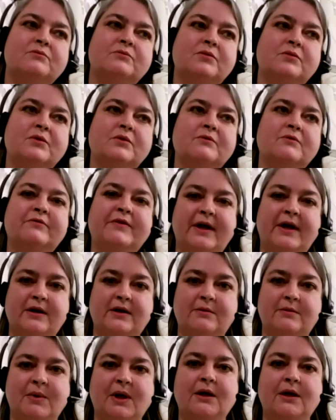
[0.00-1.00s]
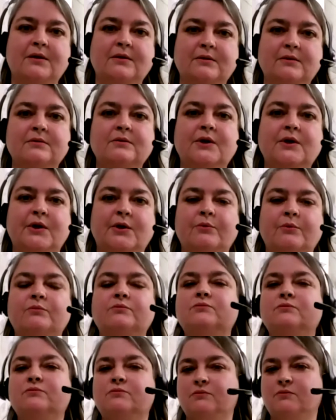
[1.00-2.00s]
vetted me,
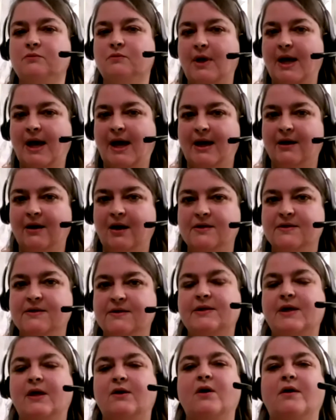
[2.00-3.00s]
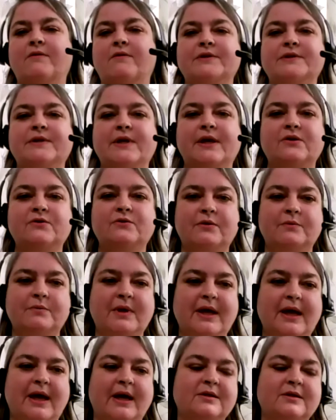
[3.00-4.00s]
had a sit-down conversation with
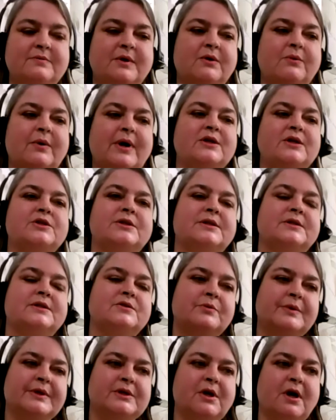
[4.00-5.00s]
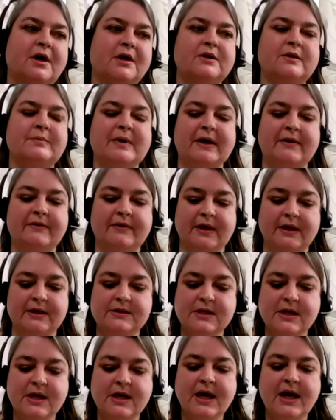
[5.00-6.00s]
me, asked me questions, we talked about things,
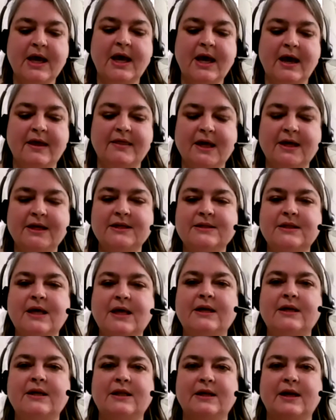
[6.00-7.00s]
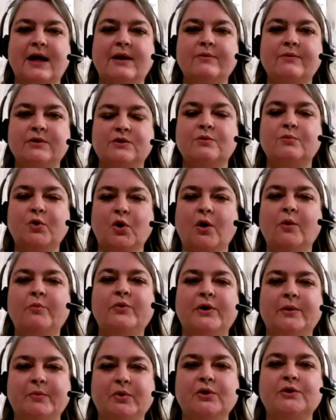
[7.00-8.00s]
and they decided that I was an
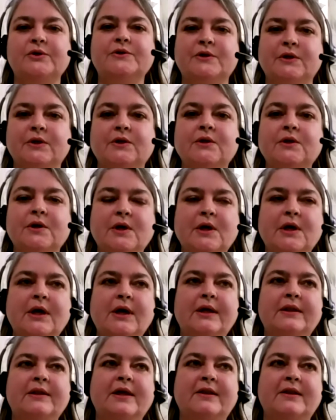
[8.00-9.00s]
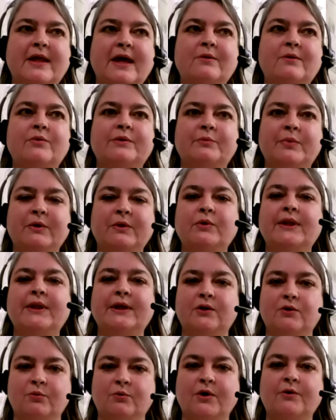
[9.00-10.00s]
appropriate person that they would be willing
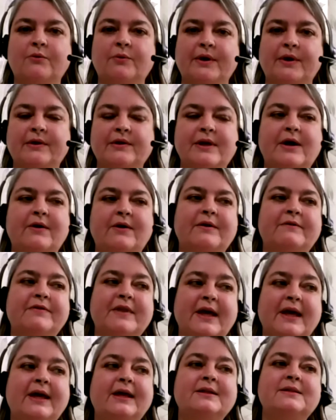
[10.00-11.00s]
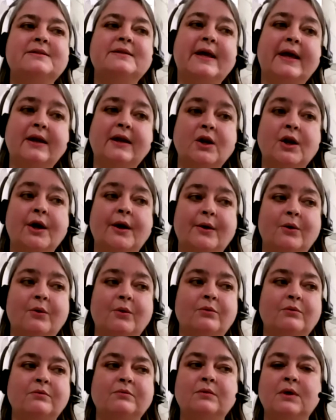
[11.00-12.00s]
to work with. Now, if they had said
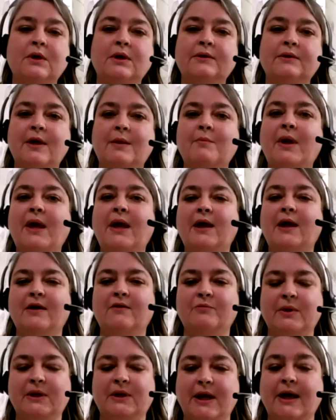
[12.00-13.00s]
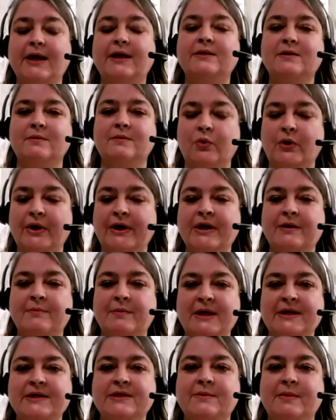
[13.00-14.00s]
no, they may have been nice and pointed me
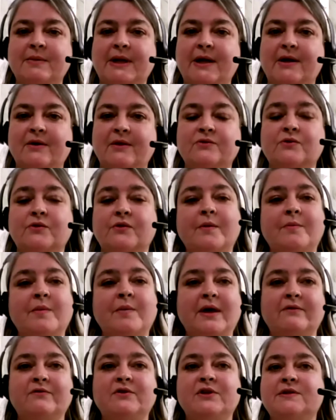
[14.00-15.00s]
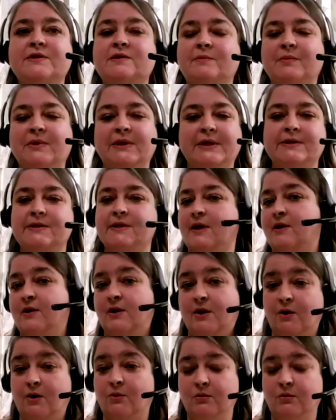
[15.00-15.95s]
at somebody else, or they may have just simply said no.